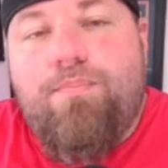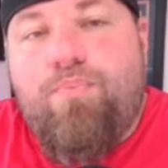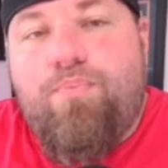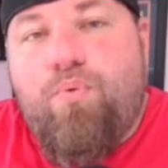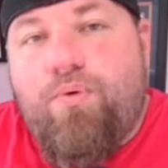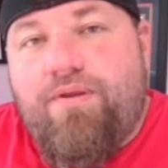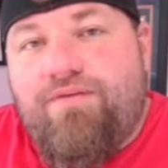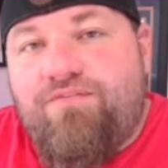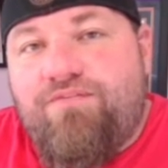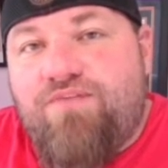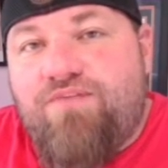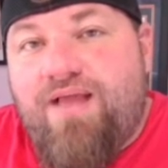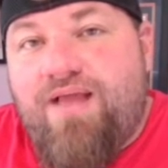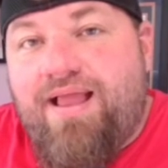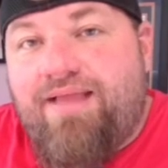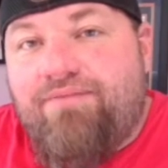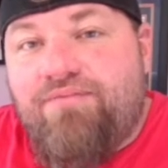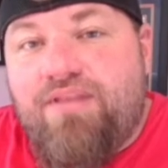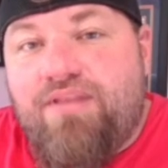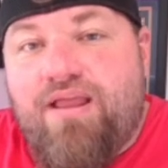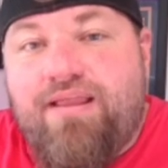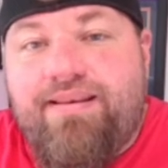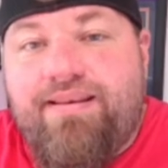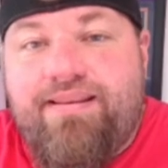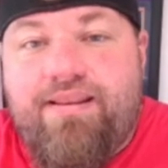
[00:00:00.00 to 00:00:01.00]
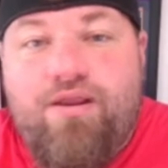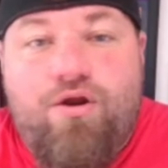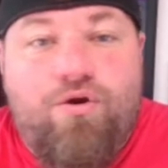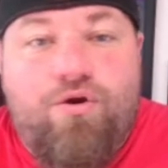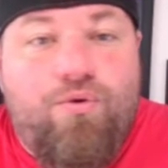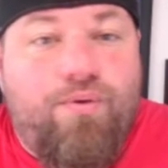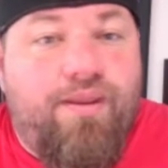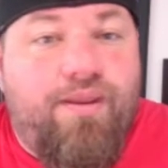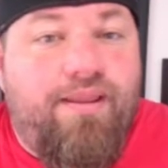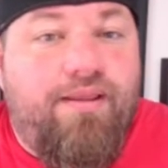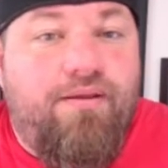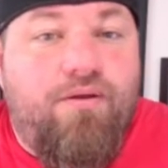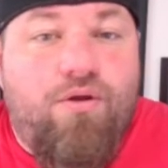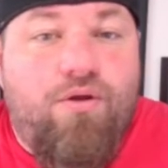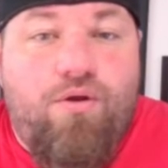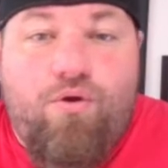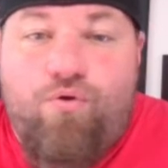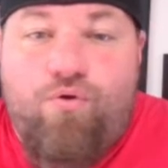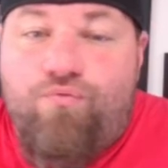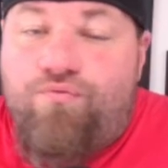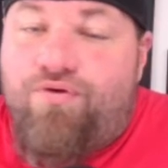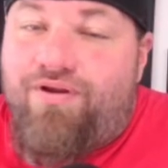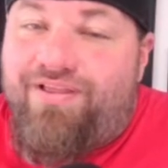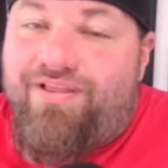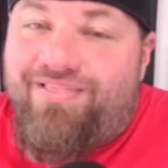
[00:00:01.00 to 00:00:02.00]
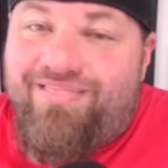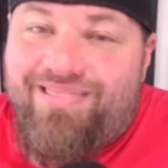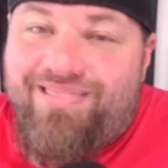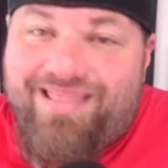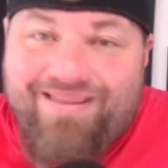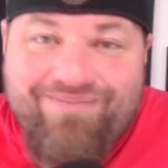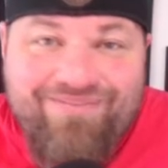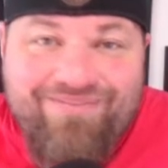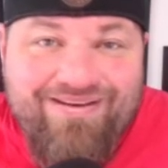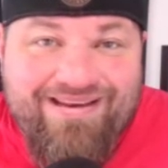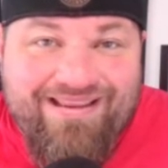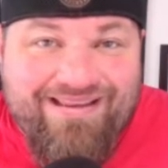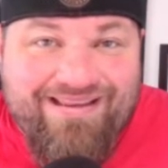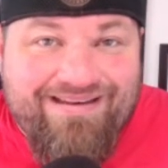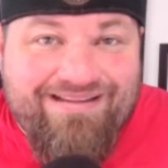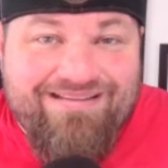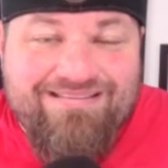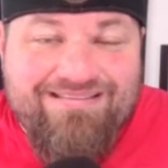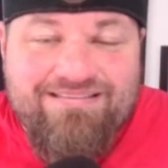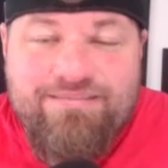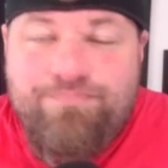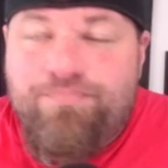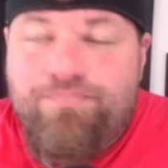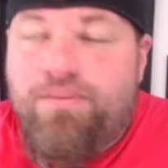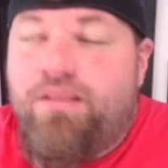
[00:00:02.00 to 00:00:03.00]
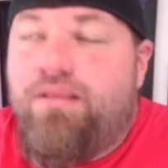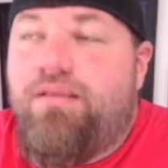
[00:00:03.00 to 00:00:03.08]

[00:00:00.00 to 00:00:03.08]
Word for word: point five nine E R A over eleven innings.